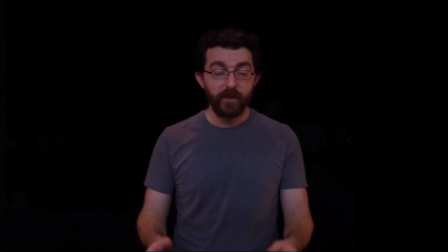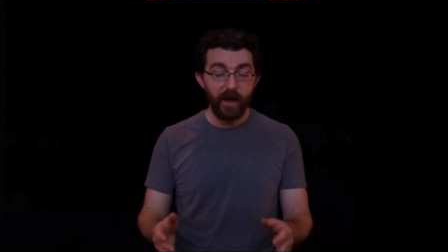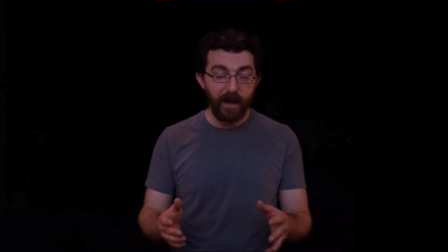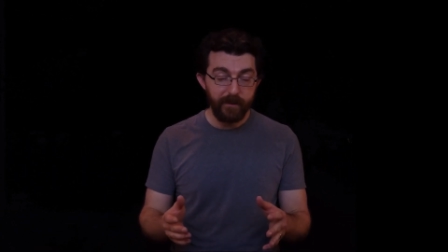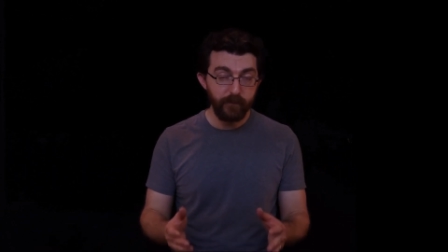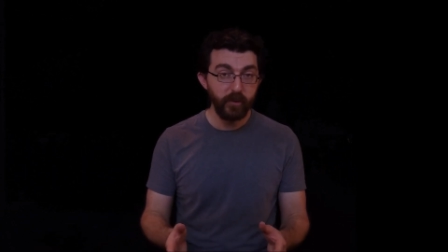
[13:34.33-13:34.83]

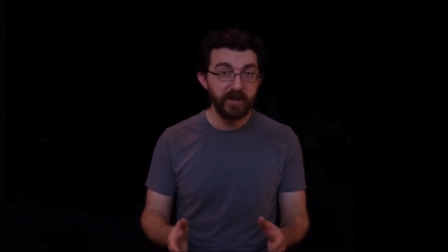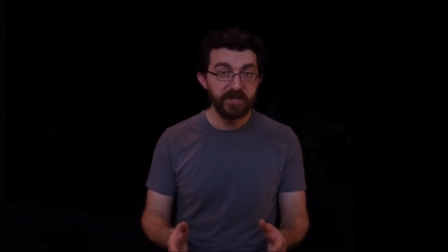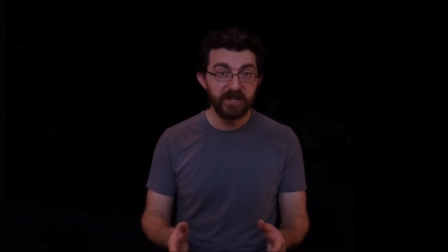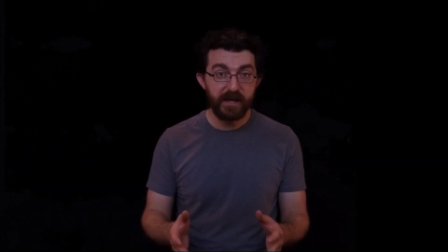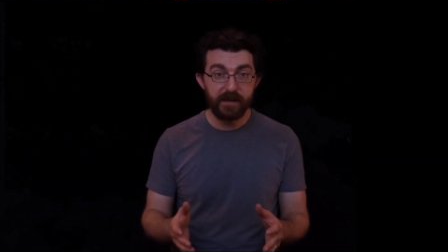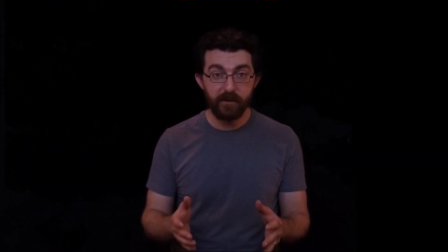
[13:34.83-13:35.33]
I
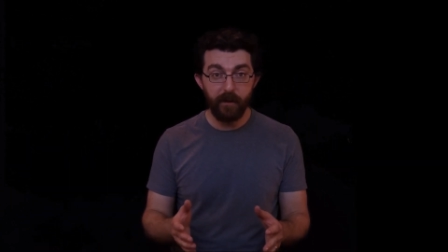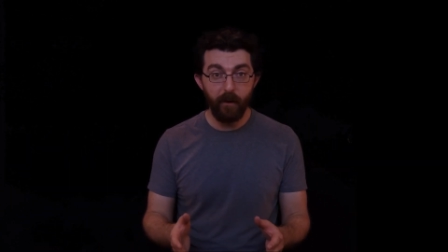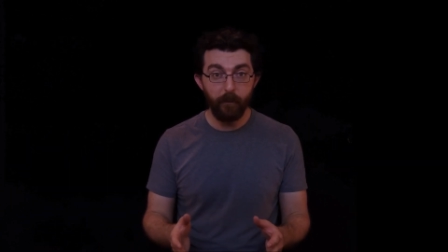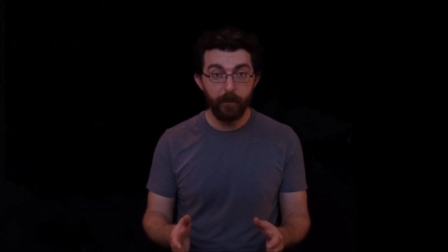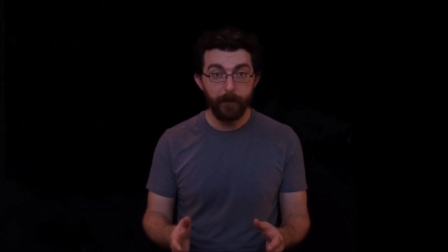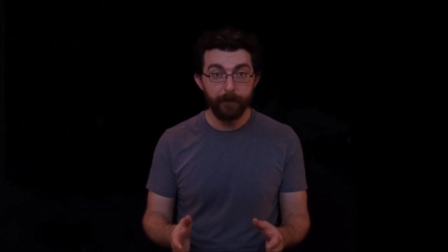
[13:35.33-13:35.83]
appreciate your
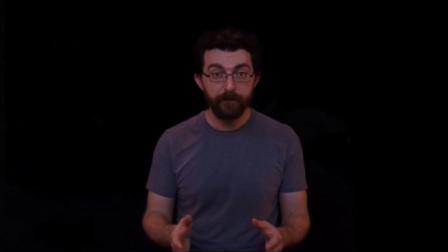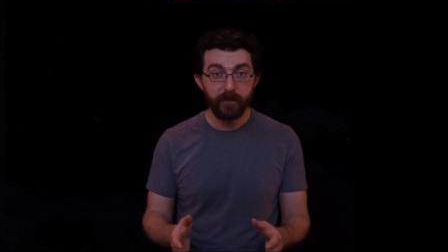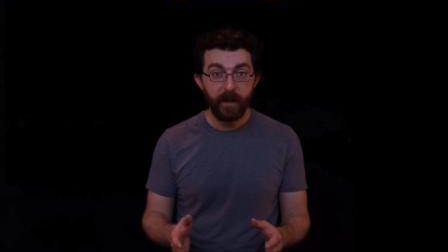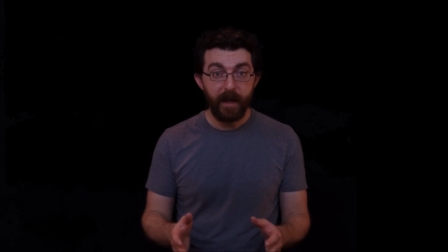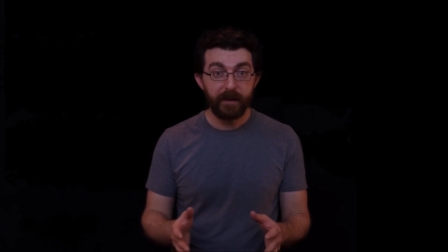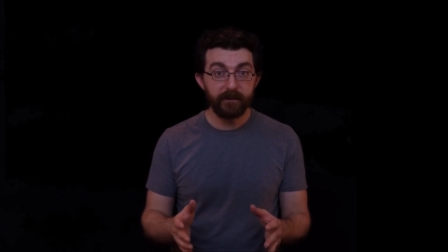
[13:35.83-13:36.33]
help.
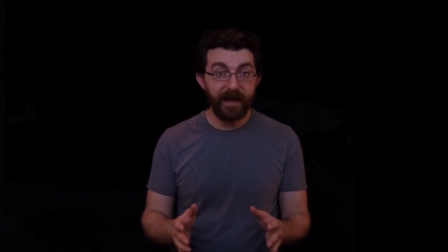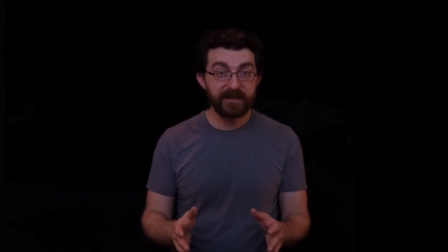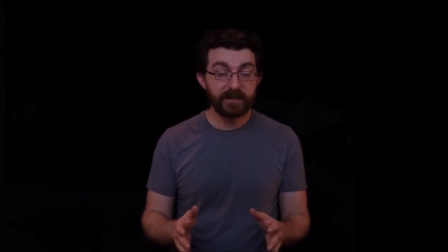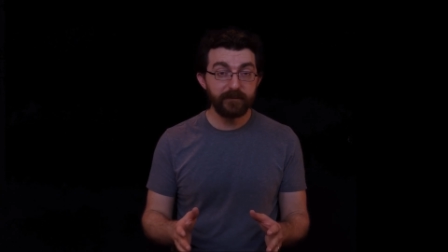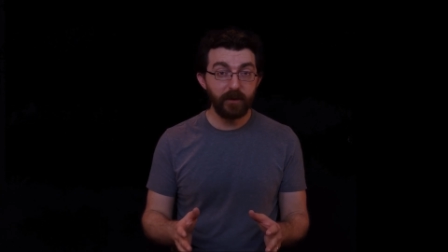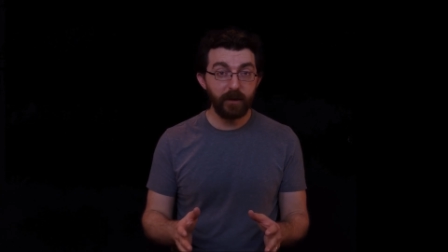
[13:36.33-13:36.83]
And
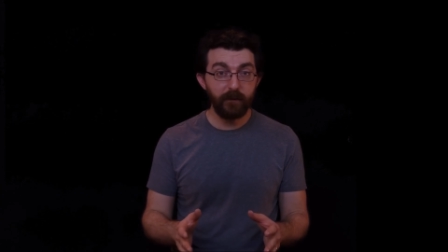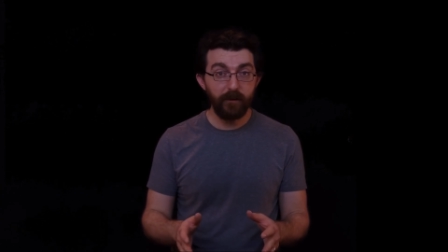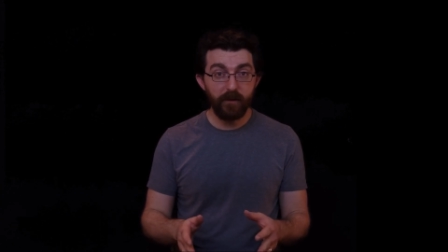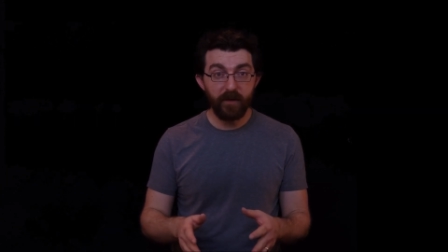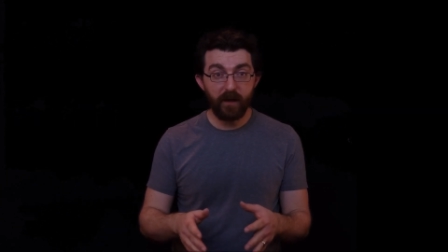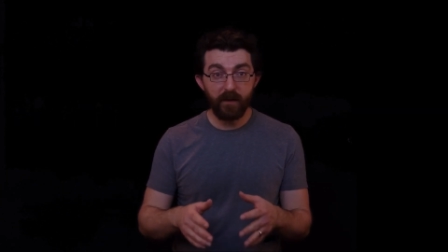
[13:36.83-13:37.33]
last of all,
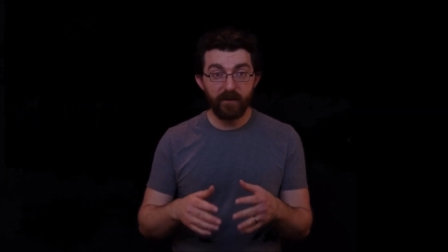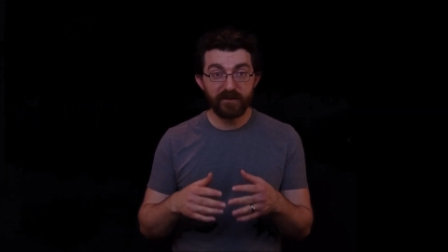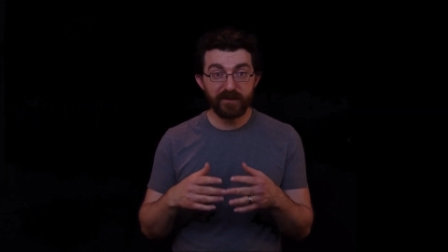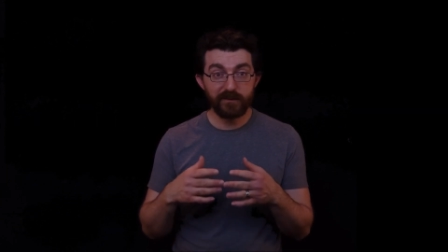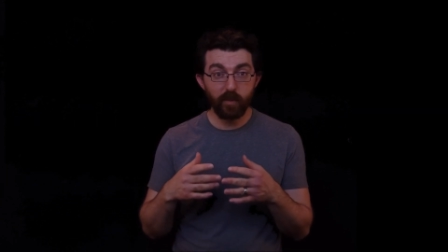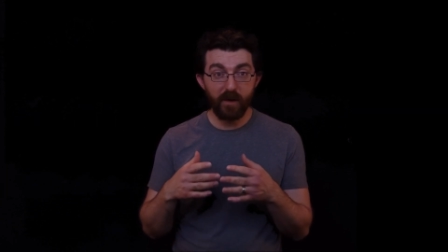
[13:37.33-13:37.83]
if you think
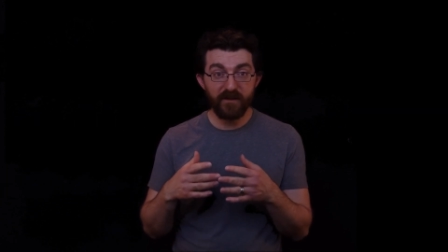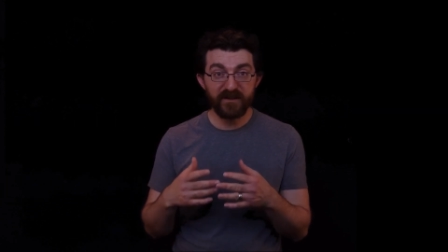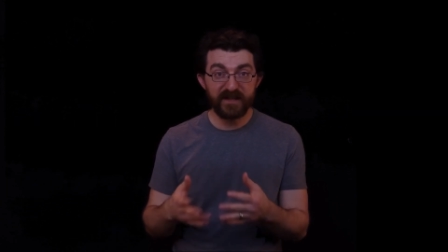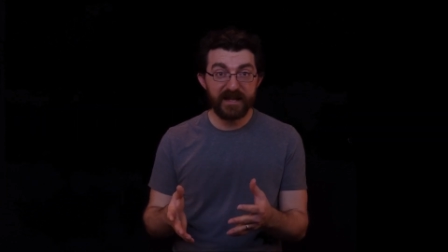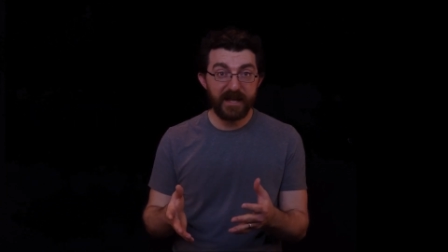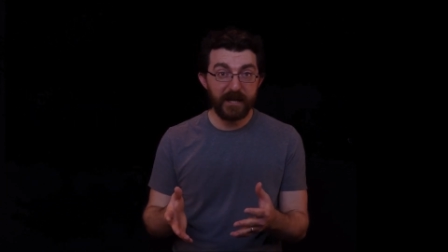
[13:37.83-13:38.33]
this is worth
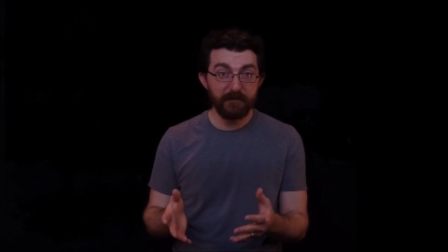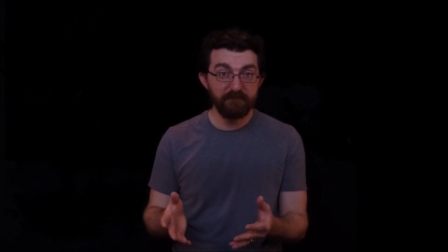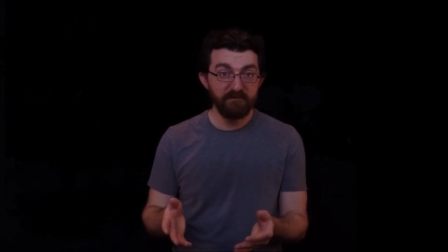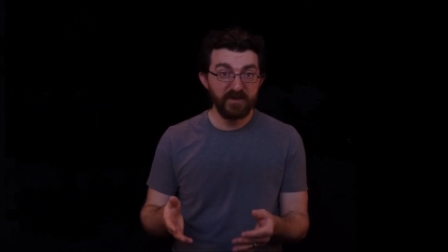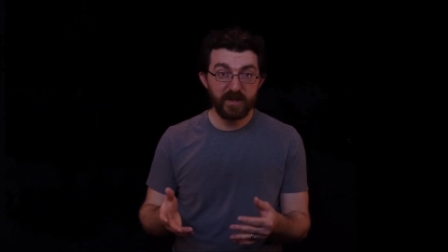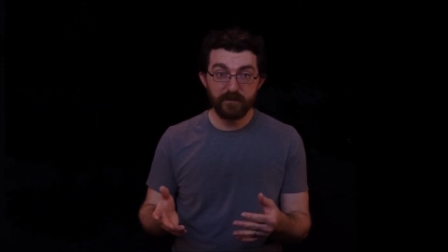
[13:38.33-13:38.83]
seeing,
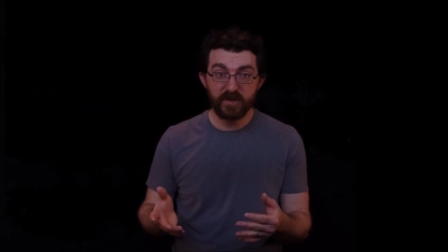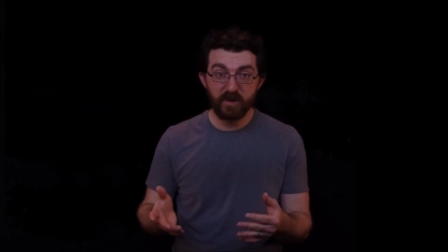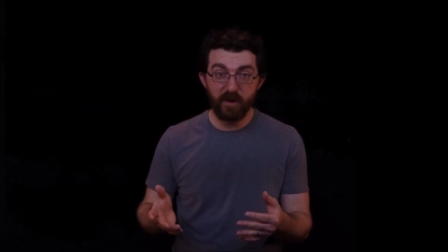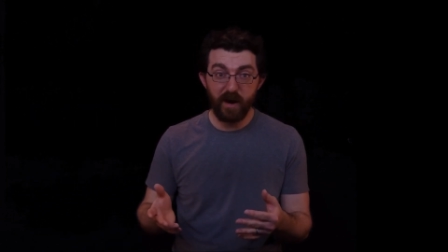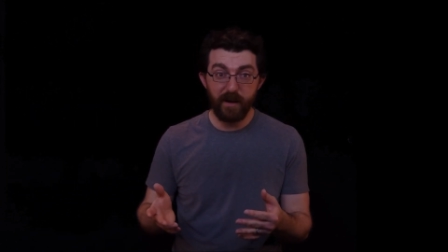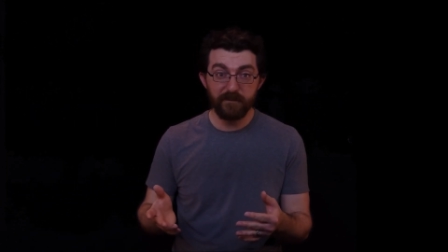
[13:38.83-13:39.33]

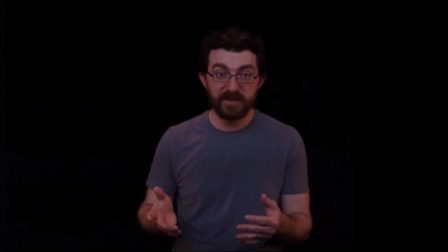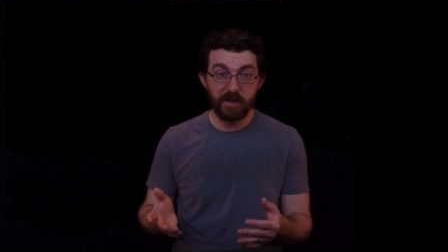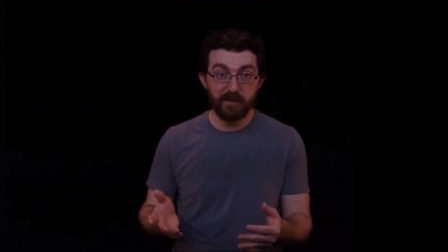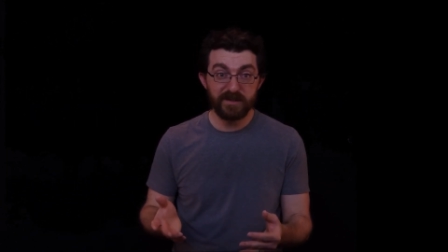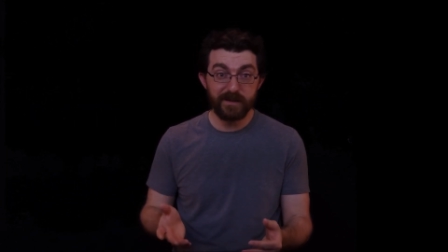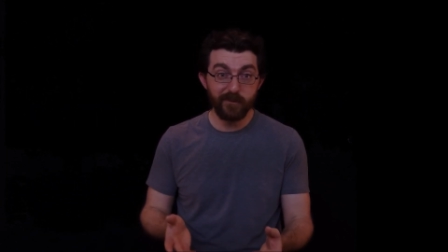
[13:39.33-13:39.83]
subscribe so
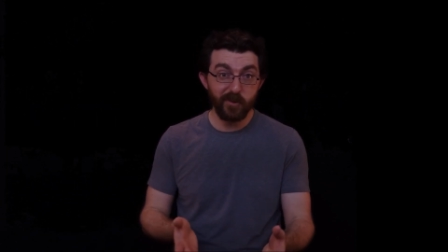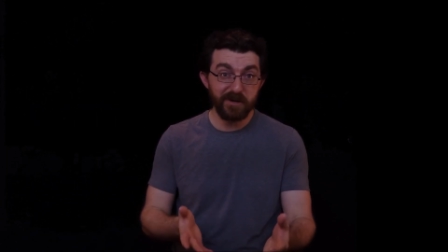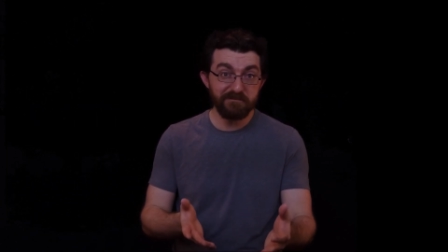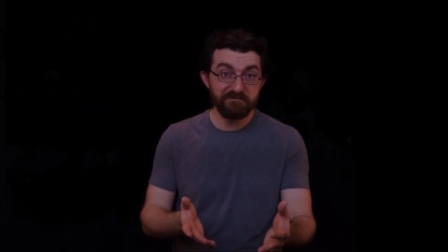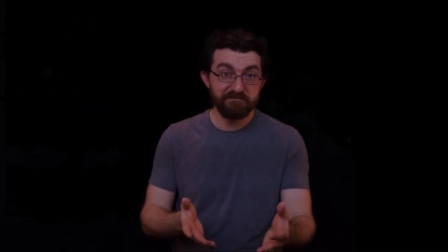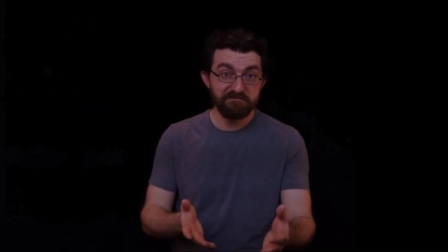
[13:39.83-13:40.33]
you see
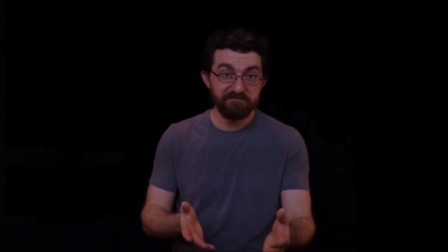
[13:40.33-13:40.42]
more,